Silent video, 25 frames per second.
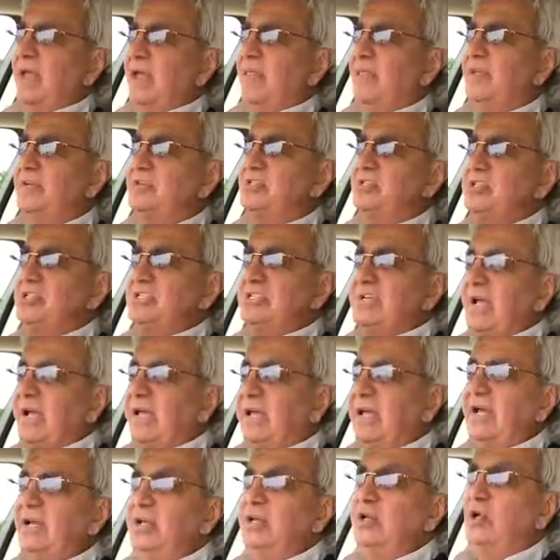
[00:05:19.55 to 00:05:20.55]
The
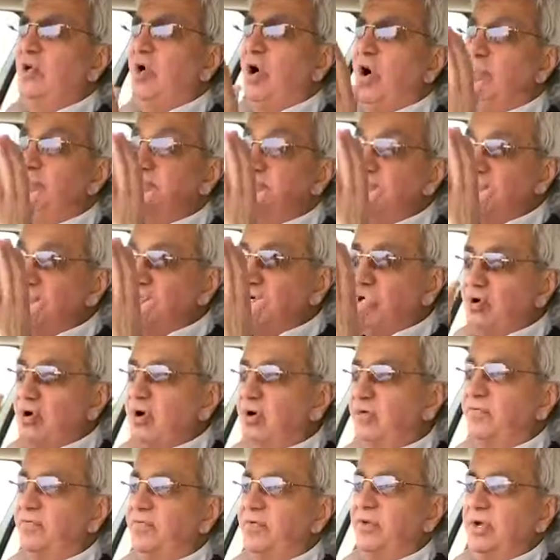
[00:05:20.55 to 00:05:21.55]
second you
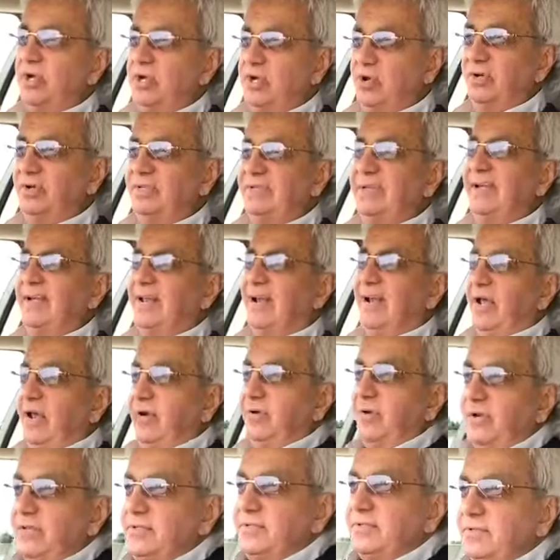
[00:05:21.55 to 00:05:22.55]
observe, you'll declare
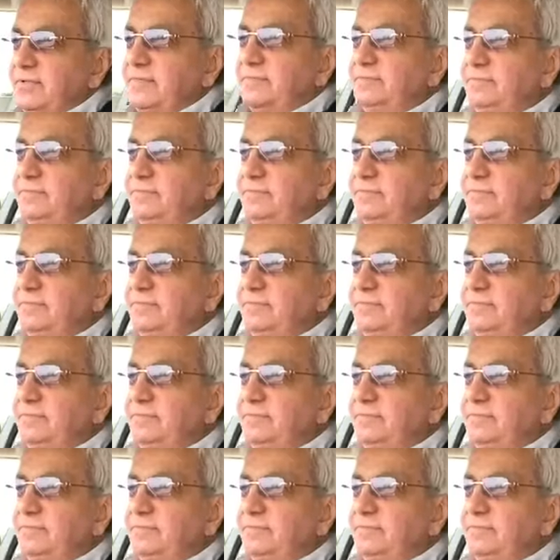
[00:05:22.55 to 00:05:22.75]
it.